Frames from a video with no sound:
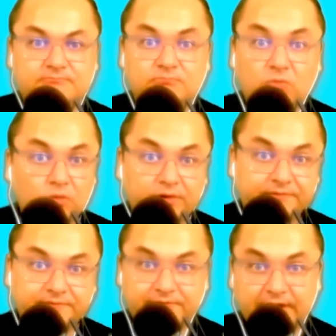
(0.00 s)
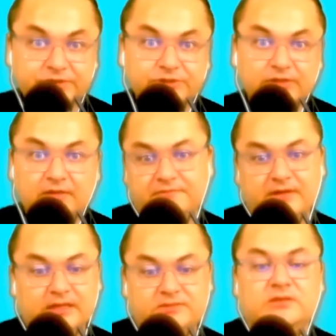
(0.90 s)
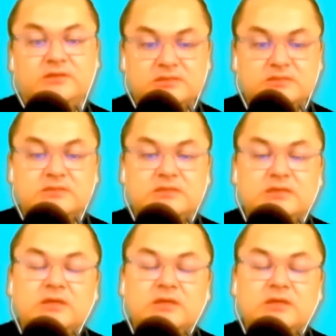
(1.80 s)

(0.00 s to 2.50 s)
motivational factors.